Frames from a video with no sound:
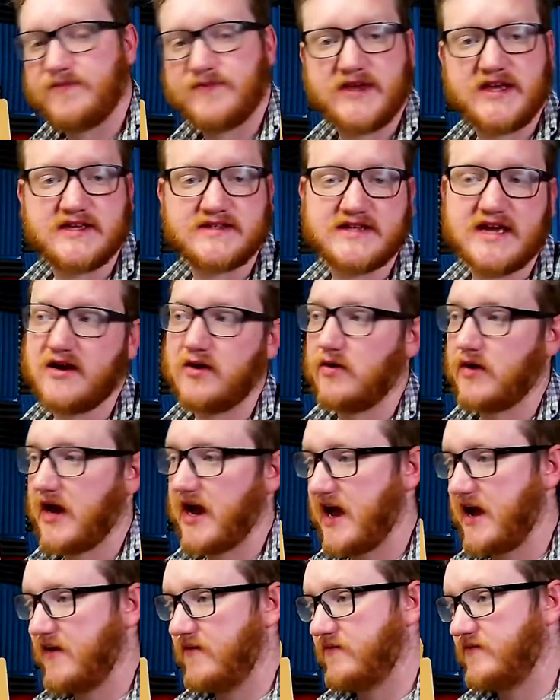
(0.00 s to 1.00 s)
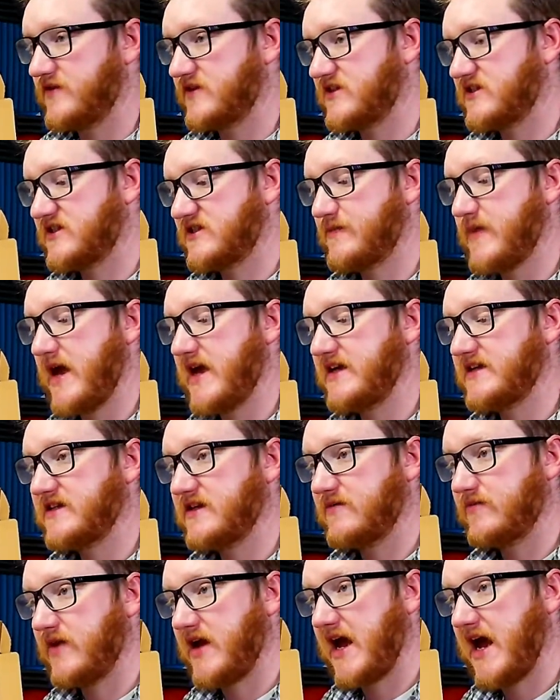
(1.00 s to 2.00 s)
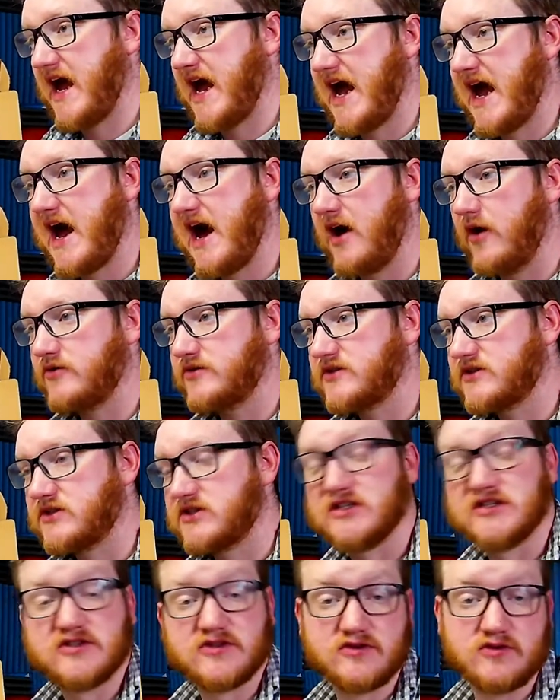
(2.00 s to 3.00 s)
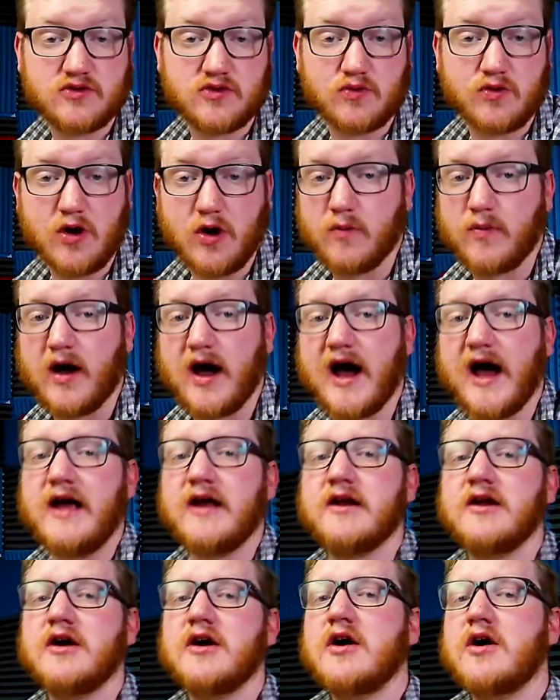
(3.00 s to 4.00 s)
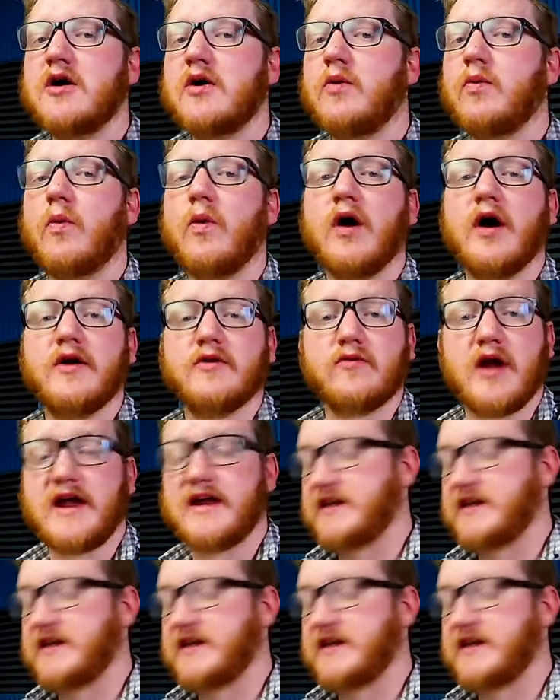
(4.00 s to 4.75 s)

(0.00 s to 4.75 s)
because I don't have the space in my house to do the robot one right